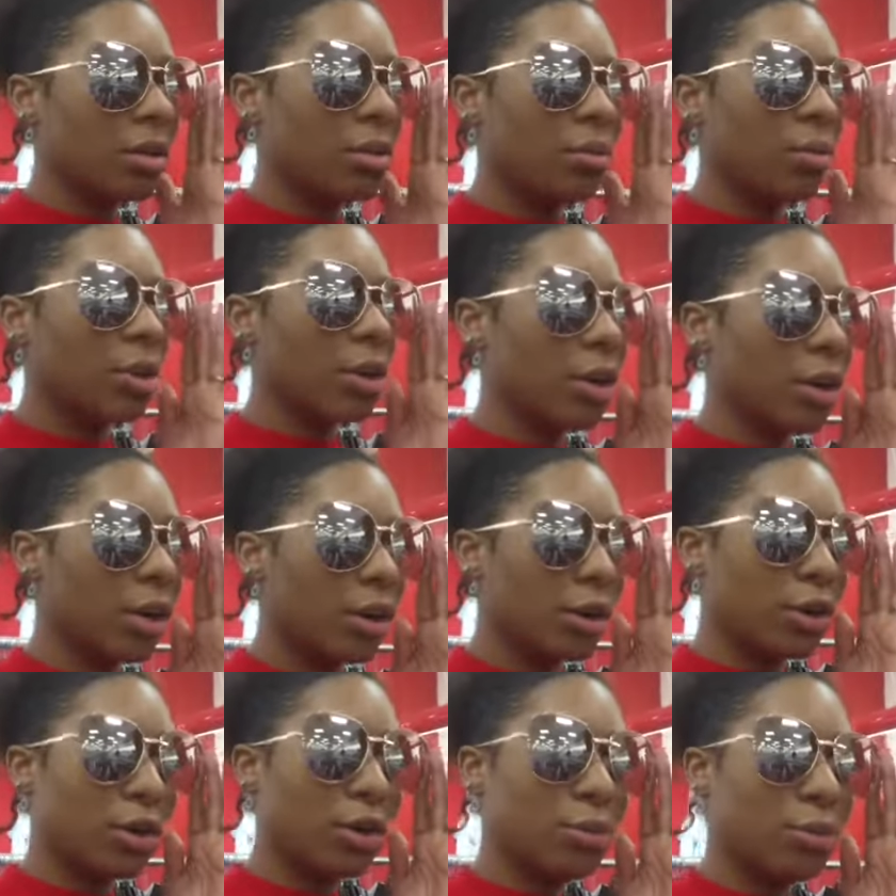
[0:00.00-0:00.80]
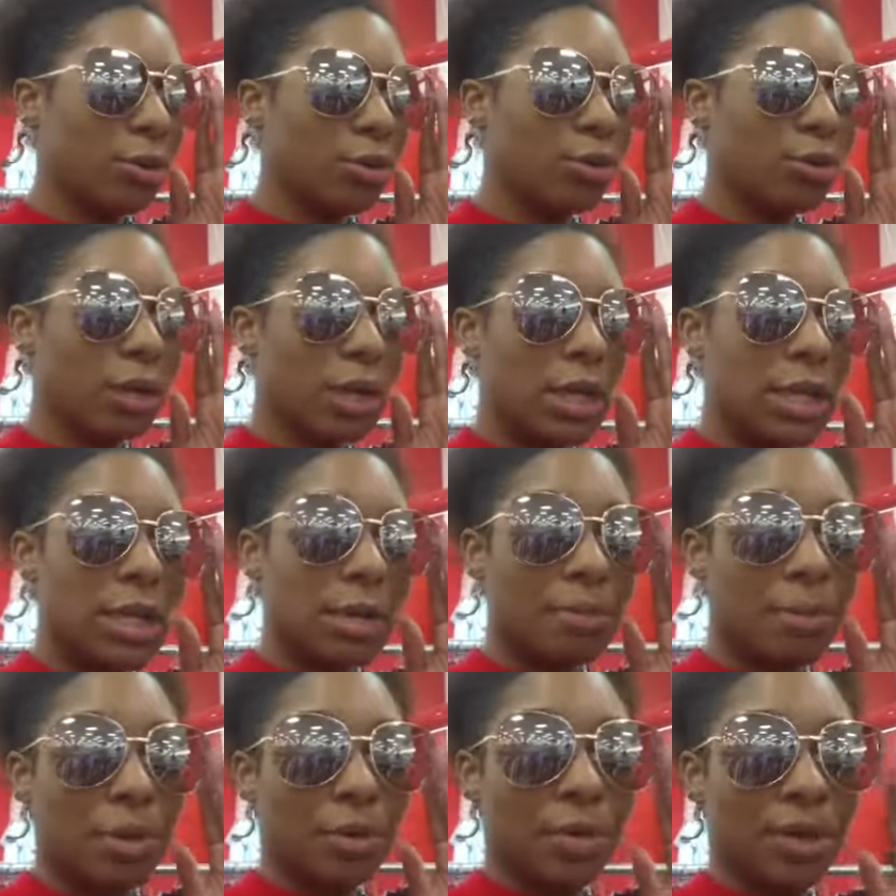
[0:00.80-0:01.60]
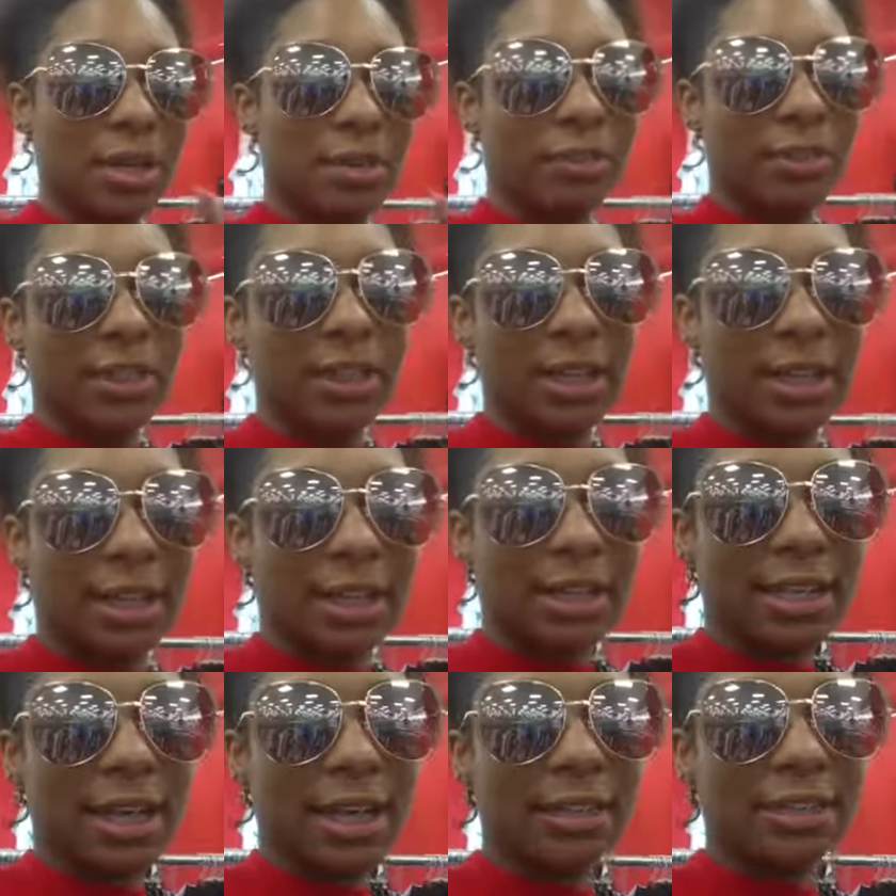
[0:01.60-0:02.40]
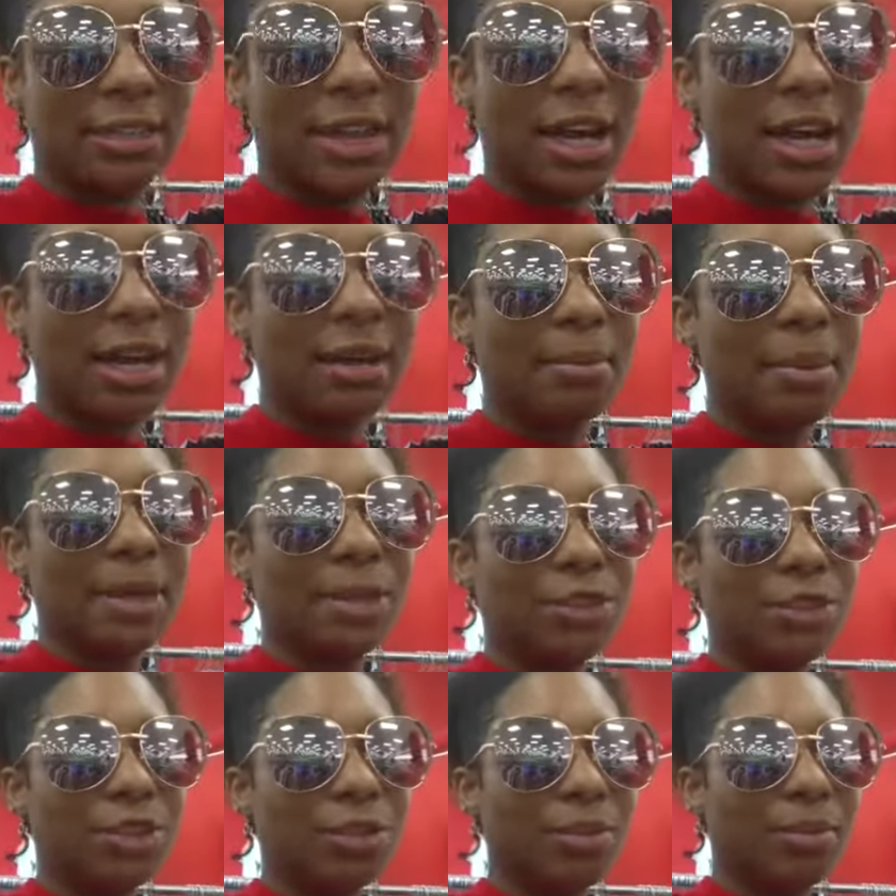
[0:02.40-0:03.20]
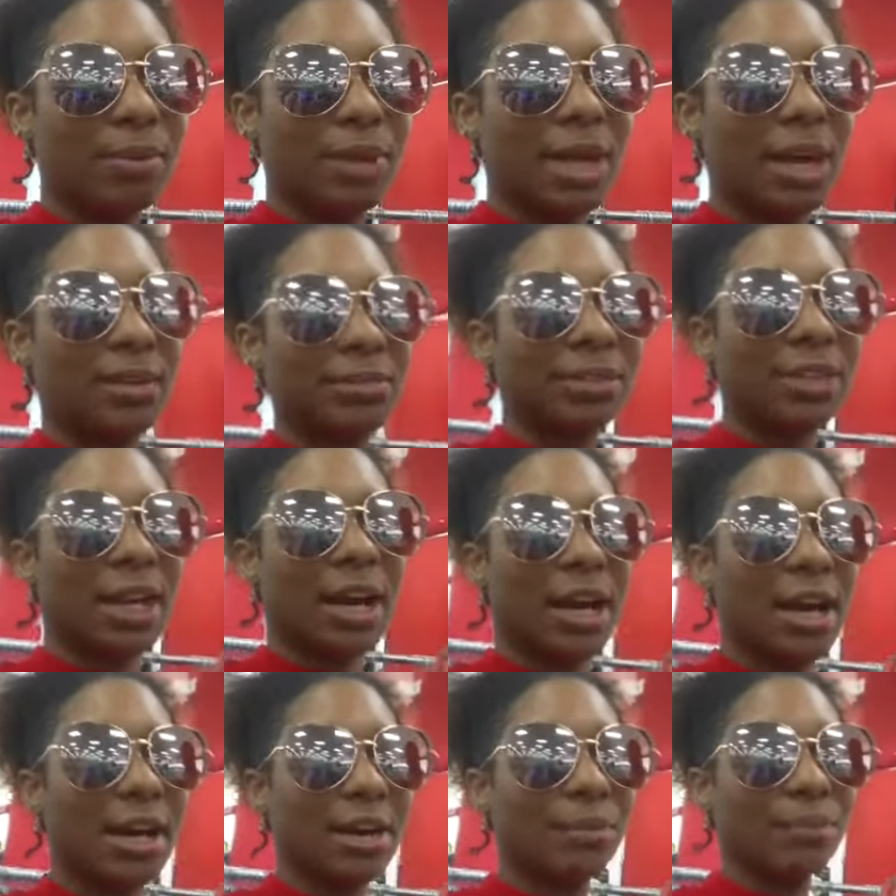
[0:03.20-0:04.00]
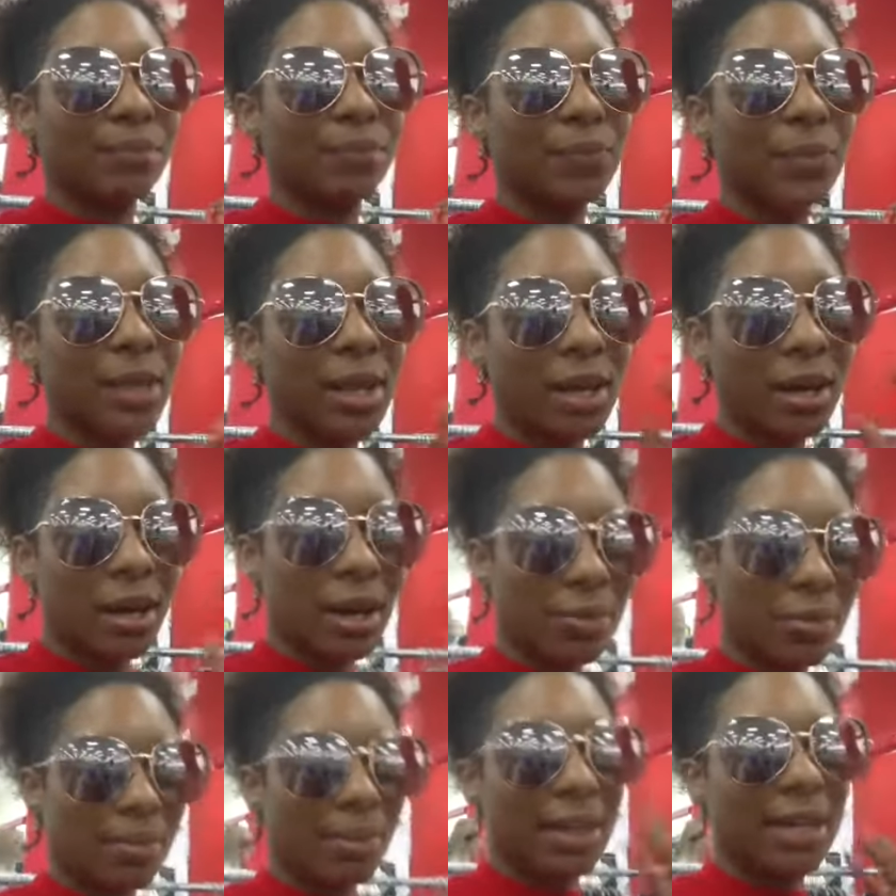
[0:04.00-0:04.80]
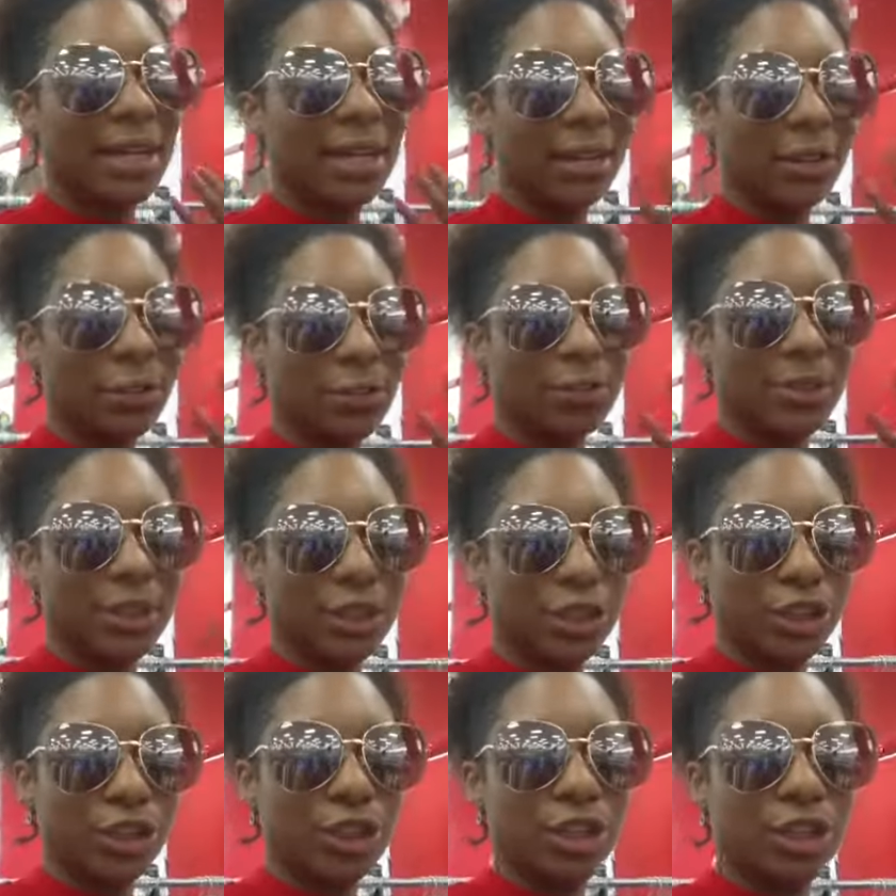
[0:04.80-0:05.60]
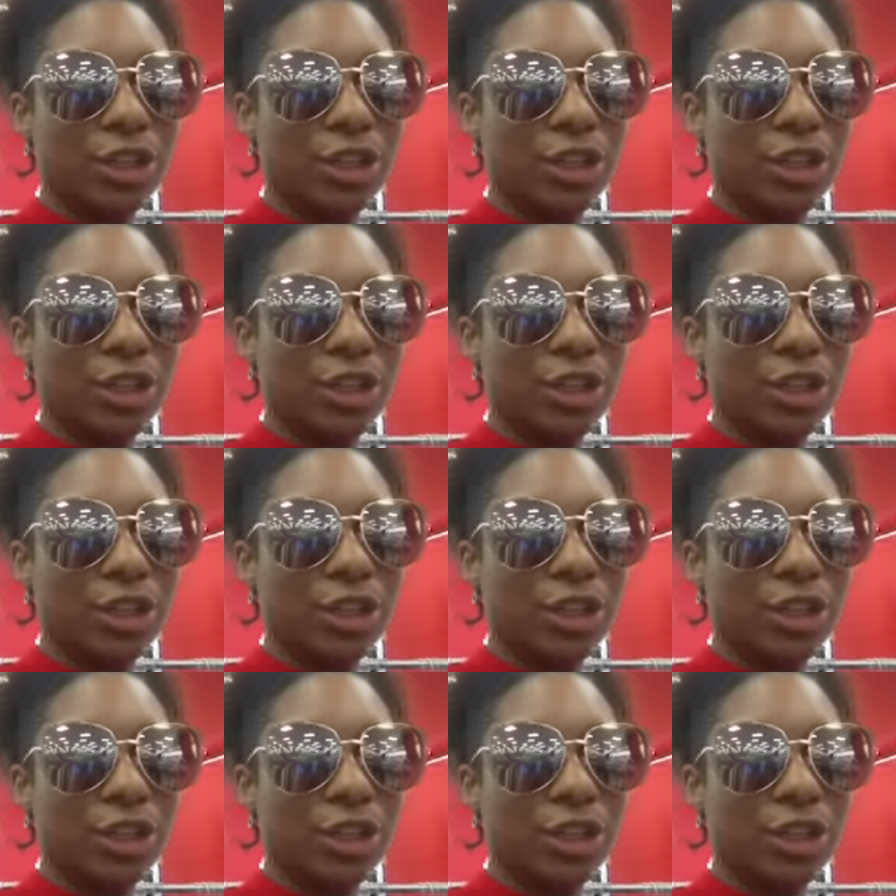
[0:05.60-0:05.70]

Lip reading: we're going to be doing a demo and everything like that. So I'll get back to you when we have time. We might get a little busy.